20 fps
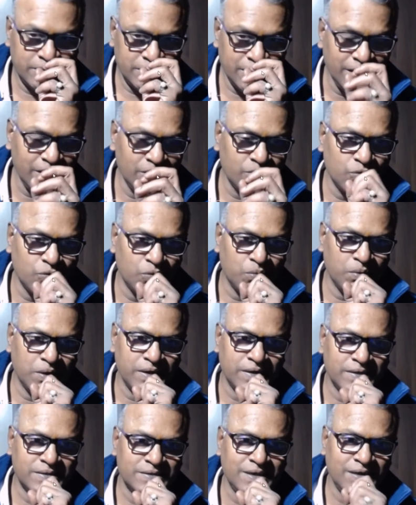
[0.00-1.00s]
think
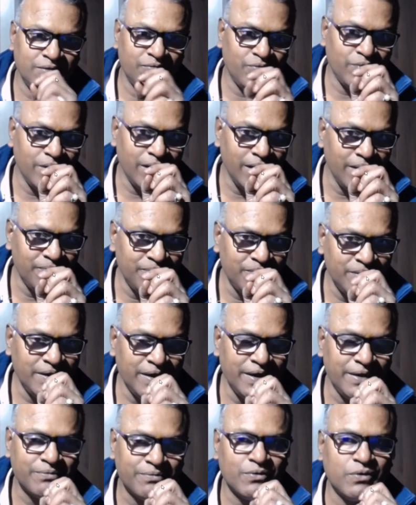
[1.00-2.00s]
over it, that why we
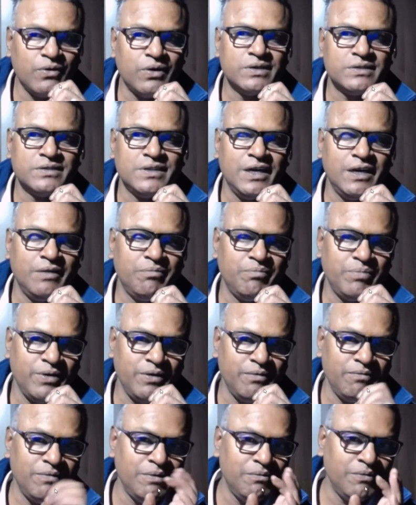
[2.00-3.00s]
have got that
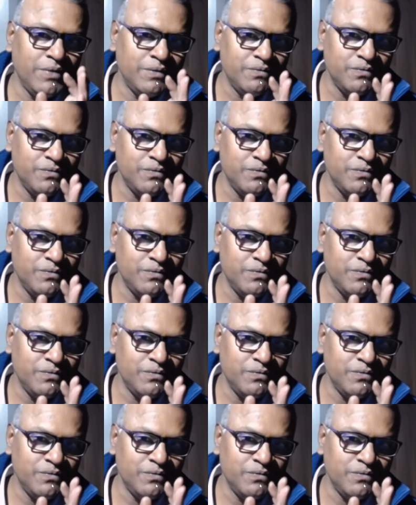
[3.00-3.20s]
problem,